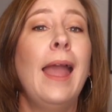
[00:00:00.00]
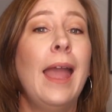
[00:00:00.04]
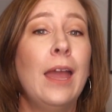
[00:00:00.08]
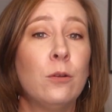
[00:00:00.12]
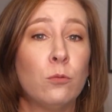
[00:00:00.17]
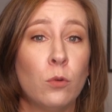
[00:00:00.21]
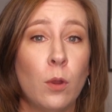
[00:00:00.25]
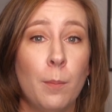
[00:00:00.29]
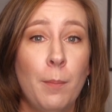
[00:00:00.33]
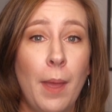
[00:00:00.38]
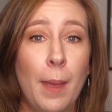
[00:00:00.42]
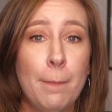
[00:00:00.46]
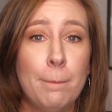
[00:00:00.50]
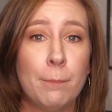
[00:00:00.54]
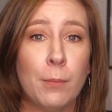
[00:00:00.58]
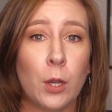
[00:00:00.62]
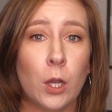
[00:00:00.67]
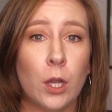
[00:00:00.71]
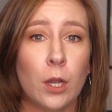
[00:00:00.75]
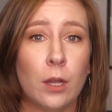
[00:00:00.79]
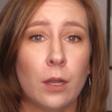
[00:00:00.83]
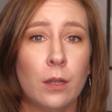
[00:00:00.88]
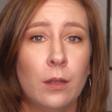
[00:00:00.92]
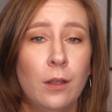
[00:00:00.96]
And
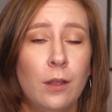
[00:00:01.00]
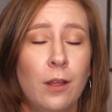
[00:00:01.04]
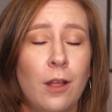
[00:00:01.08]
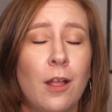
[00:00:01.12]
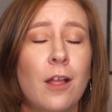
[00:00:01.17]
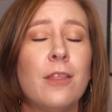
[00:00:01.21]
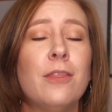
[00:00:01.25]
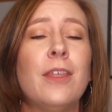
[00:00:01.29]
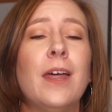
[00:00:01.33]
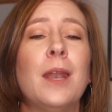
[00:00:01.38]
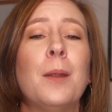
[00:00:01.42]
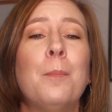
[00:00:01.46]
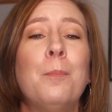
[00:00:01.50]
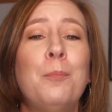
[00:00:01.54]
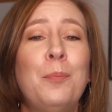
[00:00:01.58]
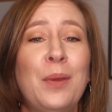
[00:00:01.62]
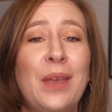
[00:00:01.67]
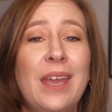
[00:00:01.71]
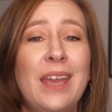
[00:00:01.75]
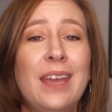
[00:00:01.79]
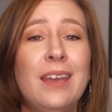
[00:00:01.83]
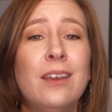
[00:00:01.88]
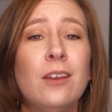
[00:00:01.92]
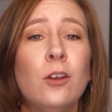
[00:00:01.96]
remember that a
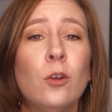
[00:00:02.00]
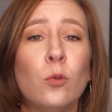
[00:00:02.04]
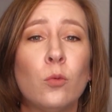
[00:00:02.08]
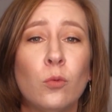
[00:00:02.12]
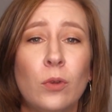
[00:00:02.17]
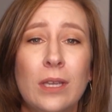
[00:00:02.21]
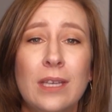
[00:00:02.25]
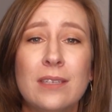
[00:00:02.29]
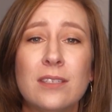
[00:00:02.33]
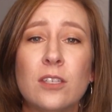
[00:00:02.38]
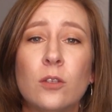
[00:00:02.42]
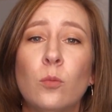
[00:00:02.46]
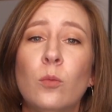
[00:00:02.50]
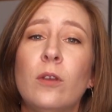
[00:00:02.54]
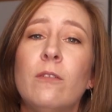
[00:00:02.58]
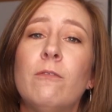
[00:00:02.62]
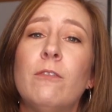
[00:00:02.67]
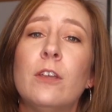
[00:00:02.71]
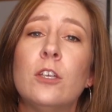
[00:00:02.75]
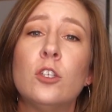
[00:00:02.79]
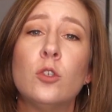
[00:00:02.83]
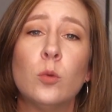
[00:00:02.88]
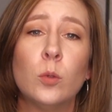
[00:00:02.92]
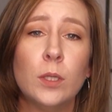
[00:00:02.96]
big reason we
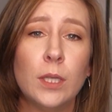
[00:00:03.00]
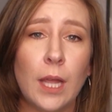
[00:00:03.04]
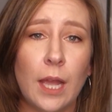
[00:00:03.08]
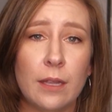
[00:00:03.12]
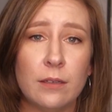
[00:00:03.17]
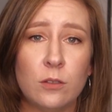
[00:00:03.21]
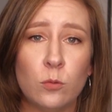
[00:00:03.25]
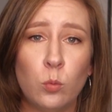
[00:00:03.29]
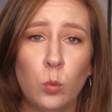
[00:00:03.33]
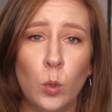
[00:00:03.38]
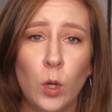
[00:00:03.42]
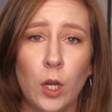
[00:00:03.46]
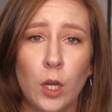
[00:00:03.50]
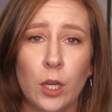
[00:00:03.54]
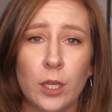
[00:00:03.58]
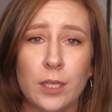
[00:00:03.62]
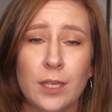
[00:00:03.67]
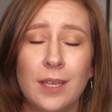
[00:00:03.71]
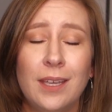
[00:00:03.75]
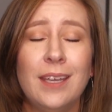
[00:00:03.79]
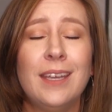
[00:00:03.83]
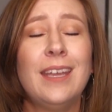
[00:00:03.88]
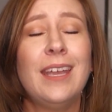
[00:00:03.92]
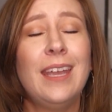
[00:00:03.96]
visualize
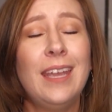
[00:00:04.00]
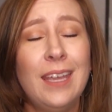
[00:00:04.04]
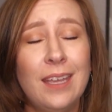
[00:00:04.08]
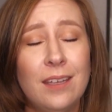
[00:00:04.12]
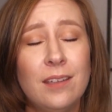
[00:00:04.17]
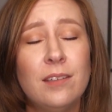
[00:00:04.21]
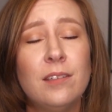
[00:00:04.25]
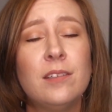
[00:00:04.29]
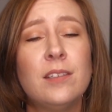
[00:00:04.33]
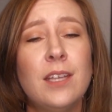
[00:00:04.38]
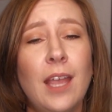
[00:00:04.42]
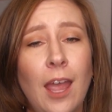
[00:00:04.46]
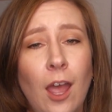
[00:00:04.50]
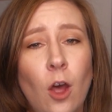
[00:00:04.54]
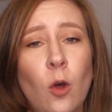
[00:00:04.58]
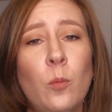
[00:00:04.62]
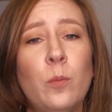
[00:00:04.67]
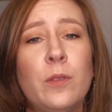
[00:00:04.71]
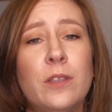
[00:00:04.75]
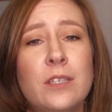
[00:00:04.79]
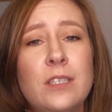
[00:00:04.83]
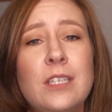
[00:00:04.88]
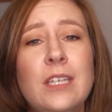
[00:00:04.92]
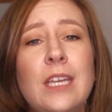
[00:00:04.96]
work is to
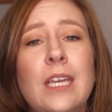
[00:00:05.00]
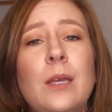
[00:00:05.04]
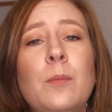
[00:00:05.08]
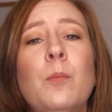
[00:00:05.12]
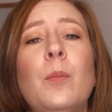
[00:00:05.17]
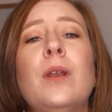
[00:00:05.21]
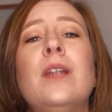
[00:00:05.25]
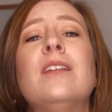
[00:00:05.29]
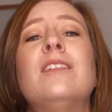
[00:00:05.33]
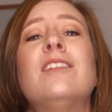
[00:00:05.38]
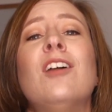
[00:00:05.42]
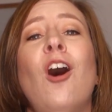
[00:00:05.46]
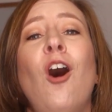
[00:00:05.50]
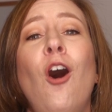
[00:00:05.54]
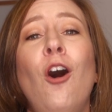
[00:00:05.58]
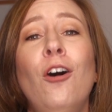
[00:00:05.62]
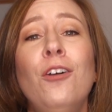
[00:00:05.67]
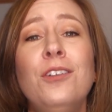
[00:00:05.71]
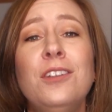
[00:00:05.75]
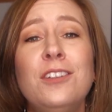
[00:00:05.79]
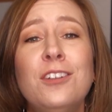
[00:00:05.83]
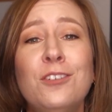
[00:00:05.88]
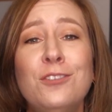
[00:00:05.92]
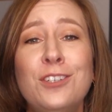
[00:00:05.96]
help the team, but it's
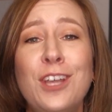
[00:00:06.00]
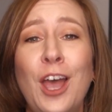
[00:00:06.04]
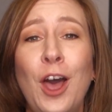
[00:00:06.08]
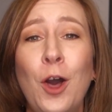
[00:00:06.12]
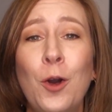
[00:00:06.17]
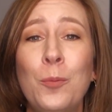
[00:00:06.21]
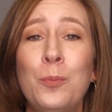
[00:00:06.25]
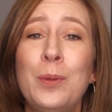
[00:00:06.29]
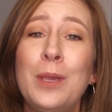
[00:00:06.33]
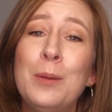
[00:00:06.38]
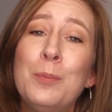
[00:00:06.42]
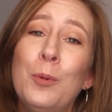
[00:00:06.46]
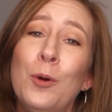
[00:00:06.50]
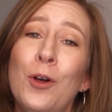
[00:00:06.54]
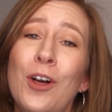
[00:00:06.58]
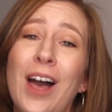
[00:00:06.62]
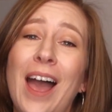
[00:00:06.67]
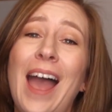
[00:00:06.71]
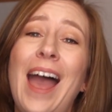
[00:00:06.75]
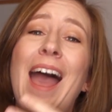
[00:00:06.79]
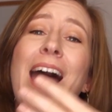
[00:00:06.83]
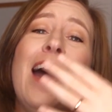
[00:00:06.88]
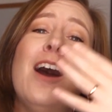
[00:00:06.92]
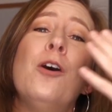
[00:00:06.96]
also to help
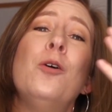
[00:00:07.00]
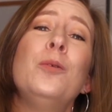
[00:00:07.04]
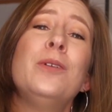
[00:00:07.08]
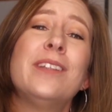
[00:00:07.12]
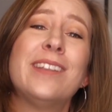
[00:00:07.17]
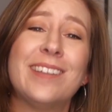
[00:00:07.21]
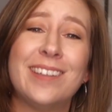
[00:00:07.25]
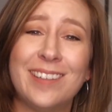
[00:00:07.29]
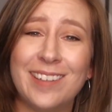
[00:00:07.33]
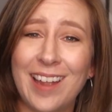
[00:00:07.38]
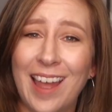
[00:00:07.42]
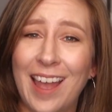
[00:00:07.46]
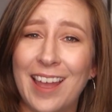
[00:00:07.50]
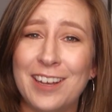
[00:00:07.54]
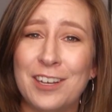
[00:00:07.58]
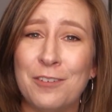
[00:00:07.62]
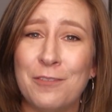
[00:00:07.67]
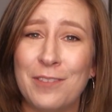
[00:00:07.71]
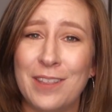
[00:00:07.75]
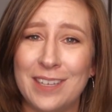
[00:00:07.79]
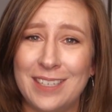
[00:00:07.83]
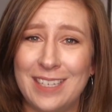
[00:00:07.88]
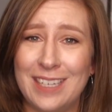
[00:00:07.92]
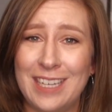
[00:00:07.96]
people outside
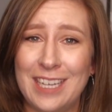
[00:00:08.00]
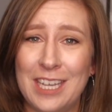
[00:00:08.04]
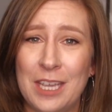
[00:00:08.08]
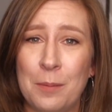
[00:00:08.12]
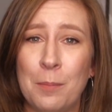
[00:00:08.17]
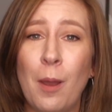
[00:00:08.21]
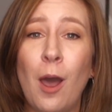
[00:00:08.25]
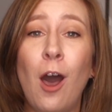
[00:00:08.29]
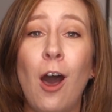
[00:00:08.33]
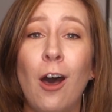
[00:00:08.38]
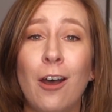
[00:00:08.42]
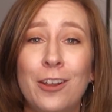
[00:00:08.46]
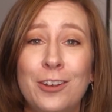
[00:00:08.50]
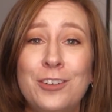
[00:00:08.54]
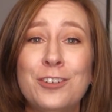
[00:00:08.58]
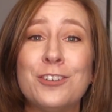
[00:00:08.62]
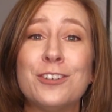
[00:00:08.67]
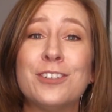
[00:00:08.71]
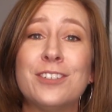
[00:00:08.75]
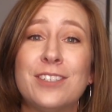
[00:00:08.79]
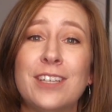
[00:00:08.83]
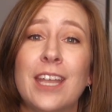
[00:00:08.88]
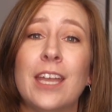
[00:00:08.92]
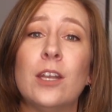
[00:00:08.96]
of the team
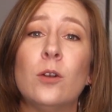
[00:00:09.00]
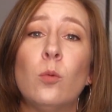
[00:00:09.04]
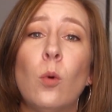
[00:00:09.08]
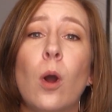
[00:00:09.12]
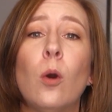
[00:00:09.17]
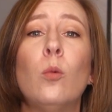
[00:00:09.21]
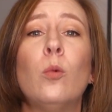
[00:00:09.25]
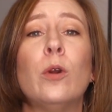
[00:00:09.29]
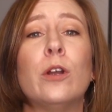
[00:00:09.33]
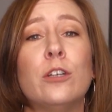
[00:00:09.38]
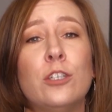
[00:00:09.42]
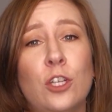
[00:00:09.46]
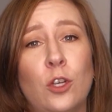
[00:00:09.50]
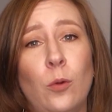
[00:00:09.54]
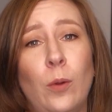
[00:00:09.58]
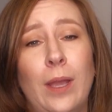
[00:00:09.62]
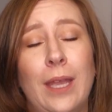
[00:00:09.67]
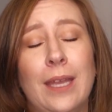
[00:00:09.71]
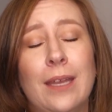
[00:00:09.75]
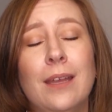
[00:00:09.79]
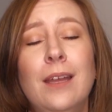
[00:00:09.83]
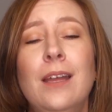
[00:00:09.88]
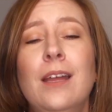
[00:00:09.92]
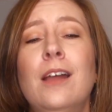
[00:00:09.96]
understand what we're
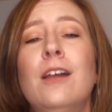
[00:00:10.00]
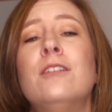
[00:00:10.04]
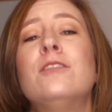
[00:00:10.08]
doing.